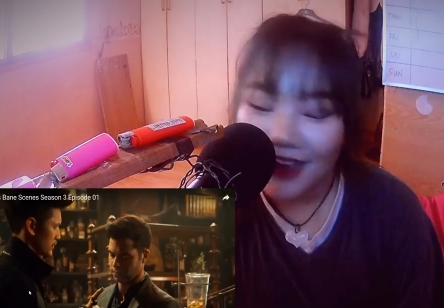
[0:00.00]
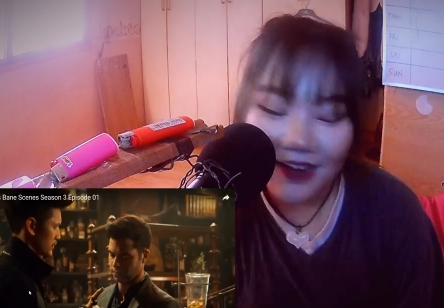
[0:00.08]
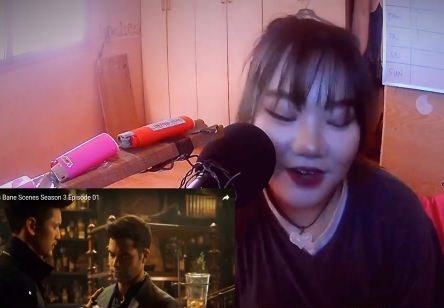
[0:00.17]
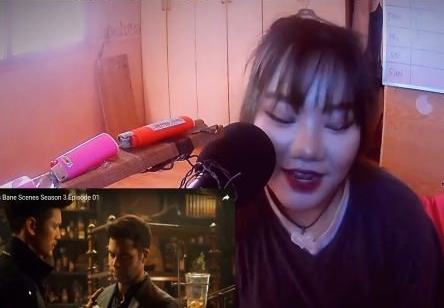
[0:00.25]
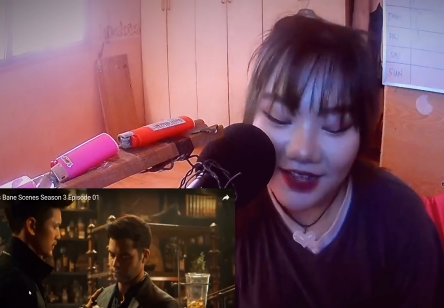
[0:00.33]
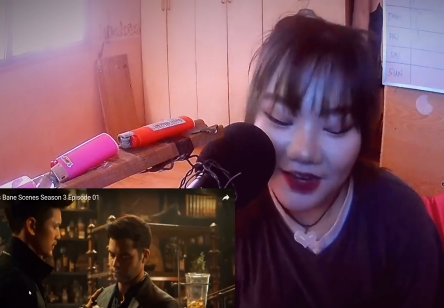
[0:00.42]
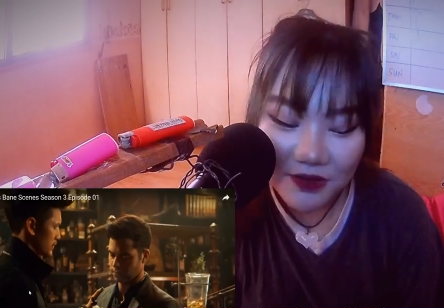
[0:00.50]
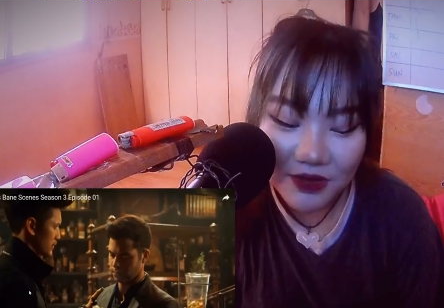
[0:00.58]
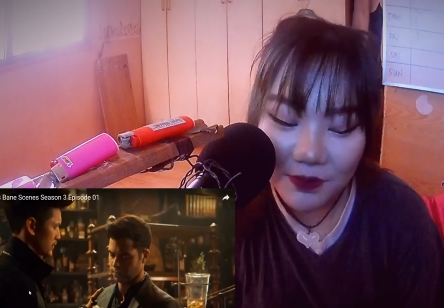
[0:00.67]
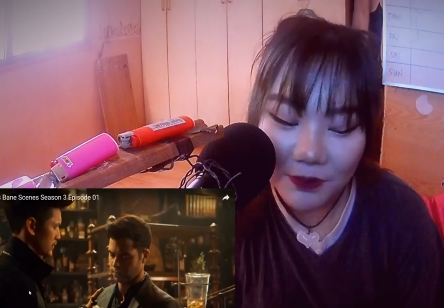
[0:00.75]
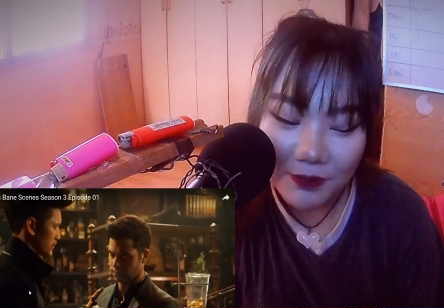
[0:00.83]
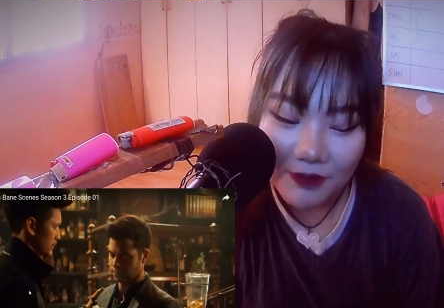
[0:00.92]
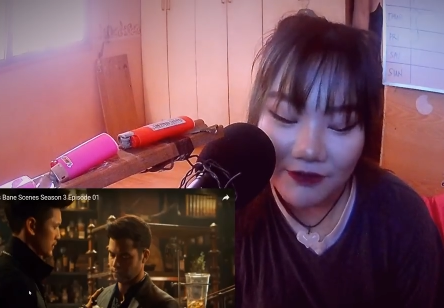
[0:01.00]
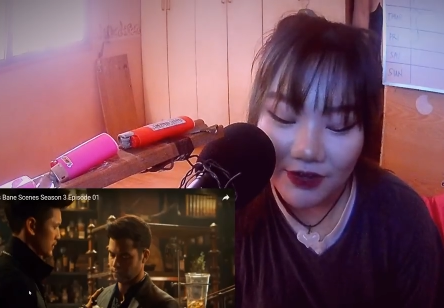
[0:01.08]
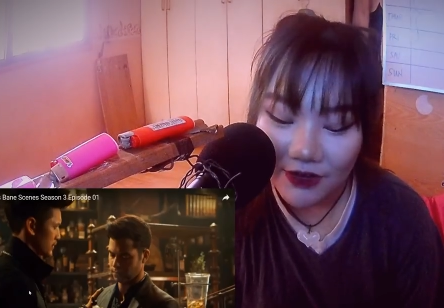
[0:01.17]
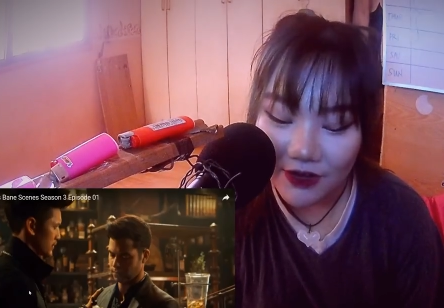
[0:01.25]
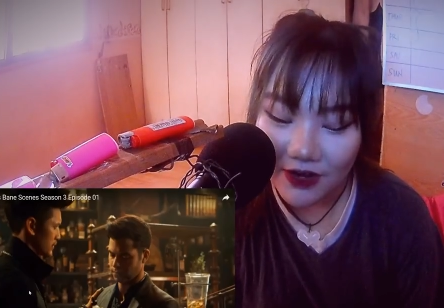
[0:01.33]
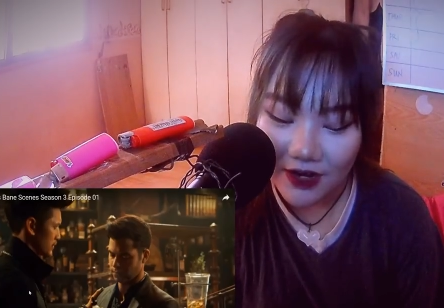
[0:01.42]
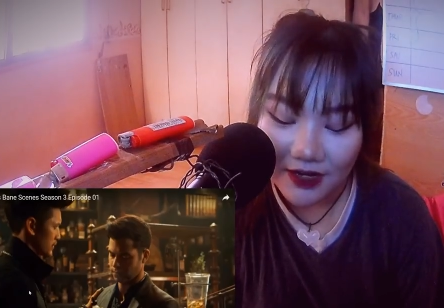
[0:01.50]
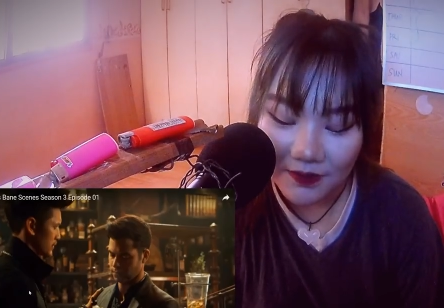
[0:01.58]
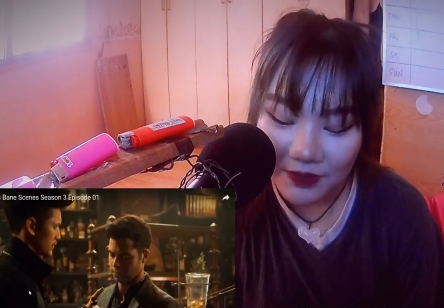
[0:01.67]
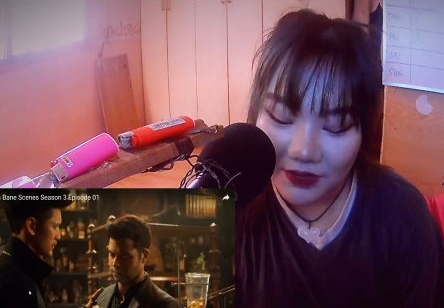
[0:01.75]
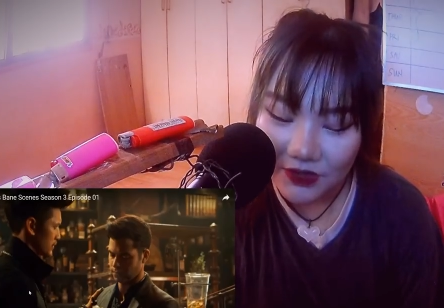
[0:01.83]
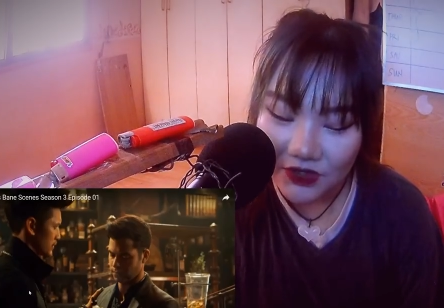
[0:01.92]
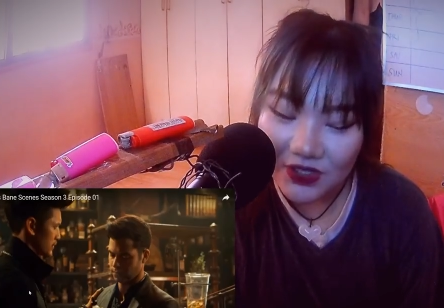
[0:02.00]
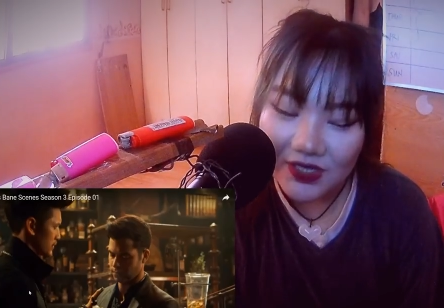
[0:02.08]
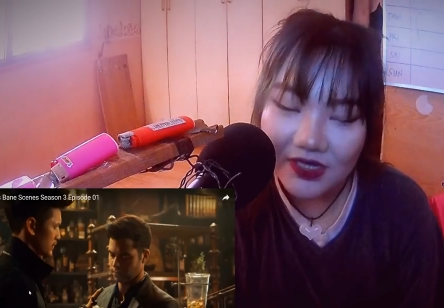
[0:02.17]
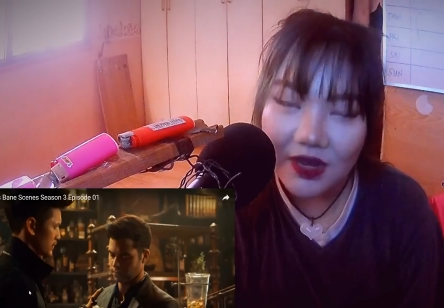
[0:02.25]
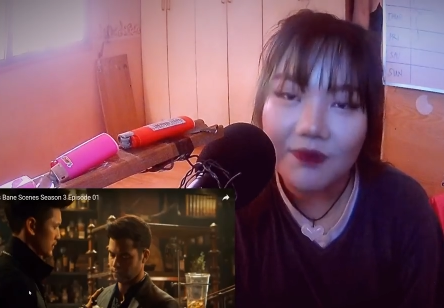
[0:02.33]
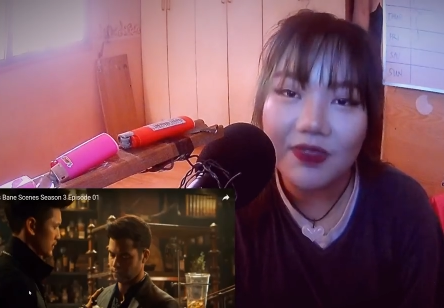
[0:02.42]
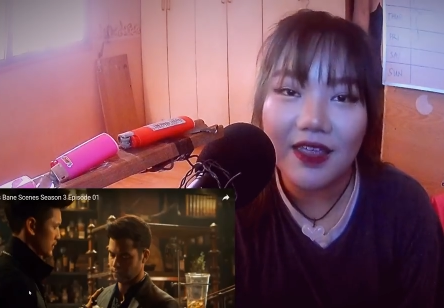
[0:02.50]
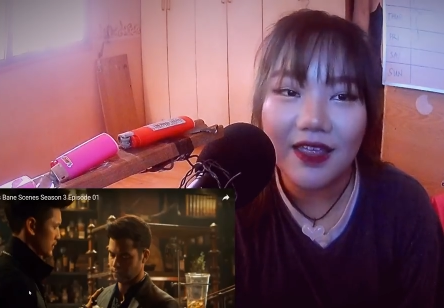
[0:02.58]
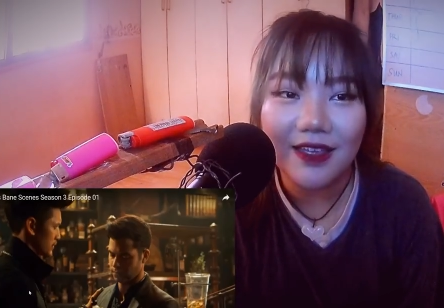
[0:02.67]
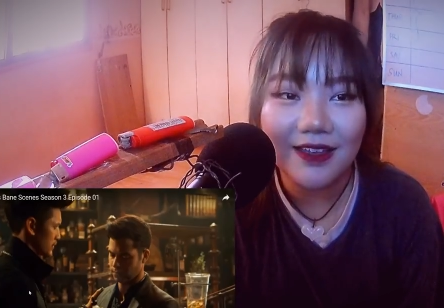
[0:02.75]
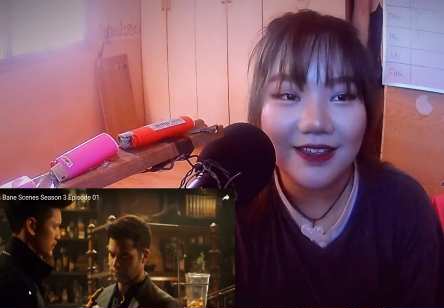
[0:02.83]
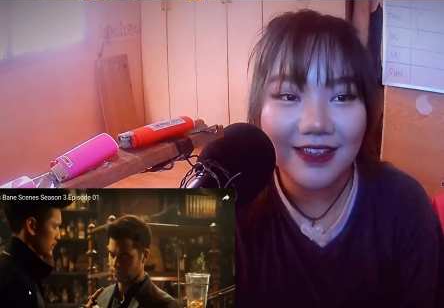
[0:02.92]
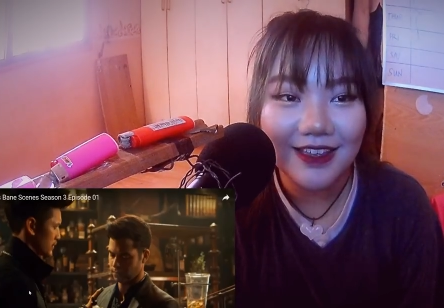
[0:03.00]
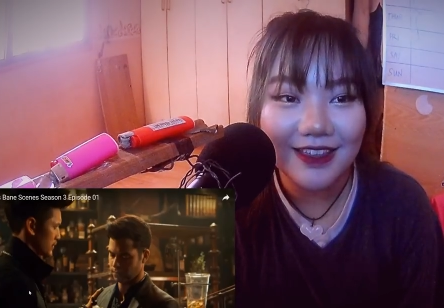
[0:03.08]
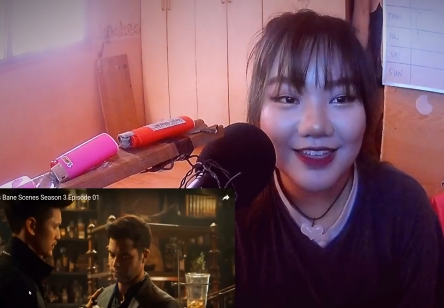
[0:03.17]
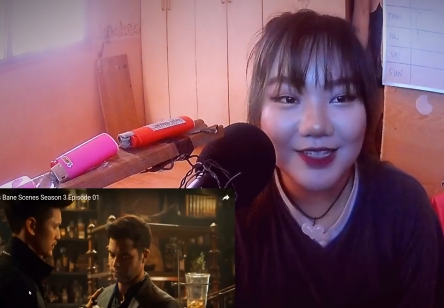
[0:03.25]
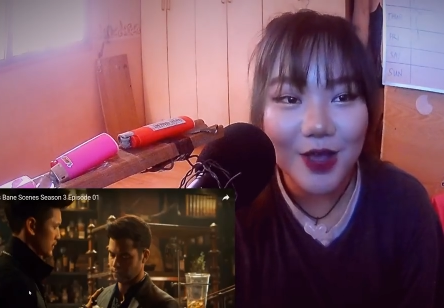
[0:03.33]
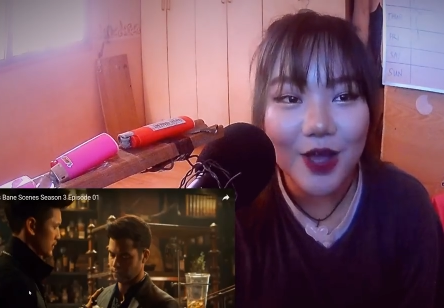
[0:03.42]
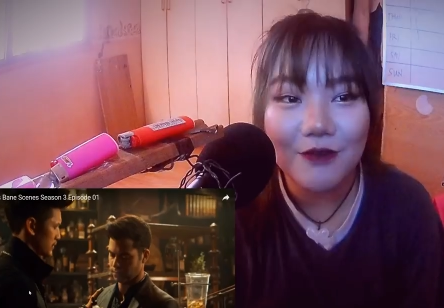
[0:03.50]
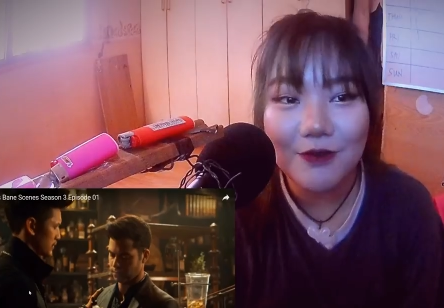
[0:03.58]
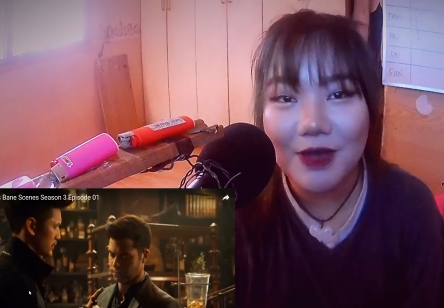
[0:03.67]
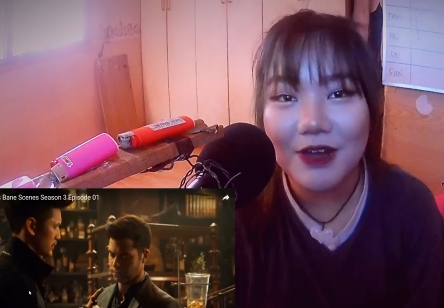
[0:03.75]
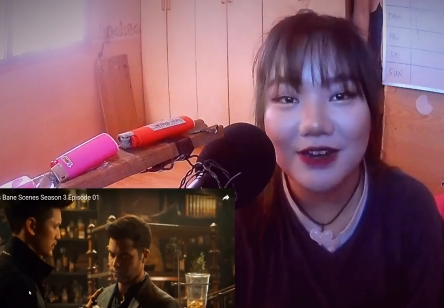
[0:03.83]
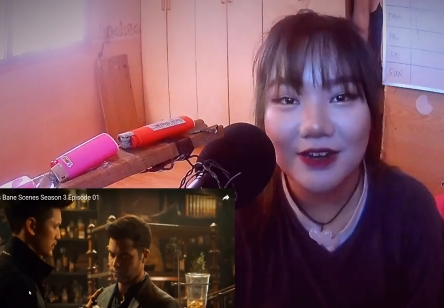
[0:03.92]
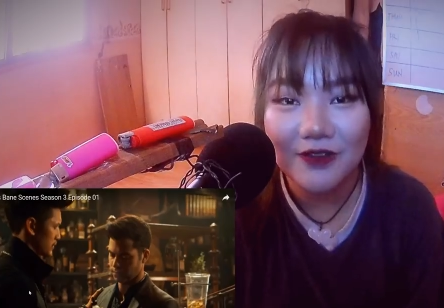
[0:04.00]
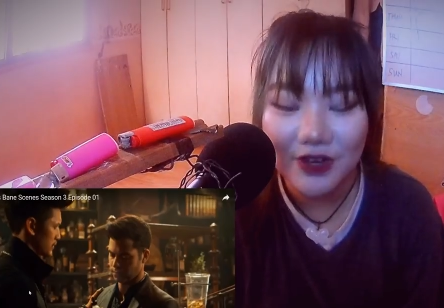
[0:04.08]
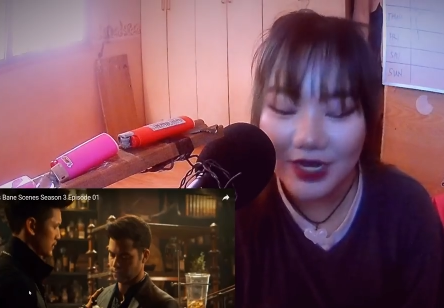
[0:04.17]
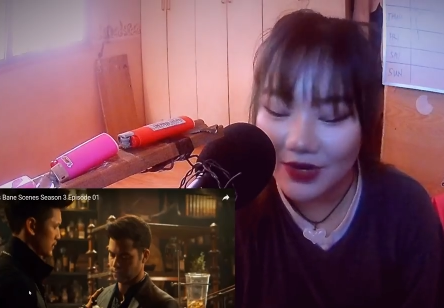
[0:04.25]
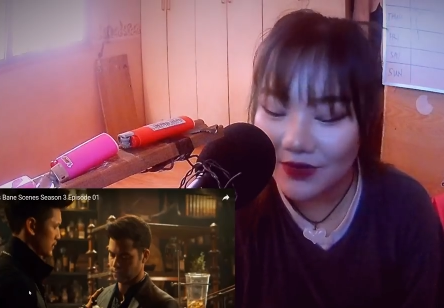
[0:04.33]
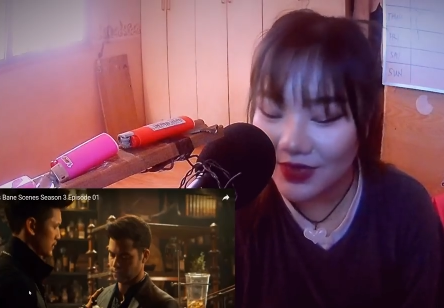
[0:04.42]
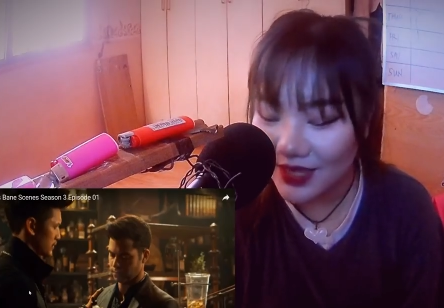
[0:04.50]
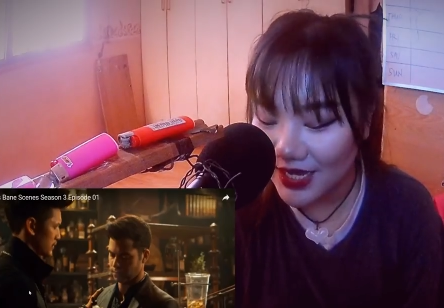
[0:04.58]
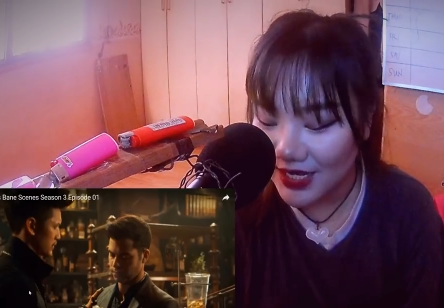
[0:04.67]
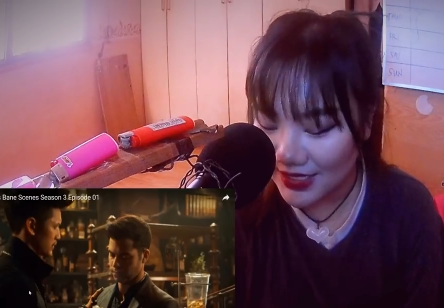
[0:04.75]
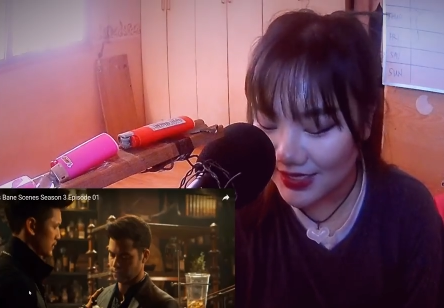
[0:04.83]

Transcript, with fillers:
Speaker 1: I, I can't really put my finger on it, but there's just something that's off about it every now and then.